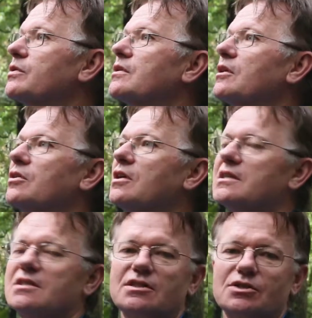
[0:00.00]
with low light
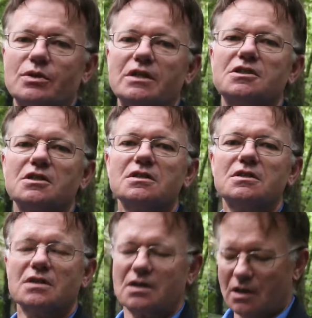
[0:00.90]
situations.
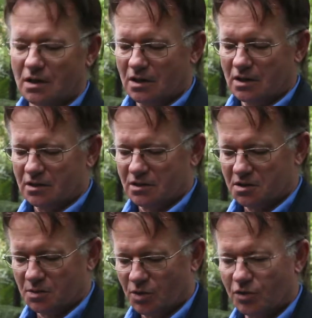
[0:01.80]
So
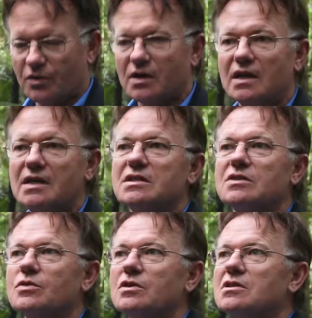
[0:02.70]
it's a perfect lens
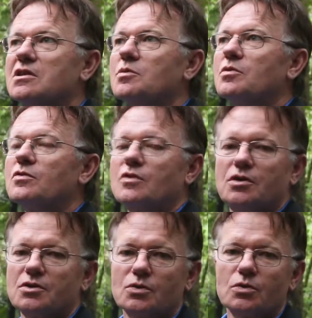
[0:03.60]
for this type of
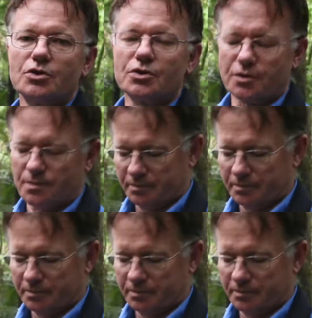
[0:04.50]
forest work.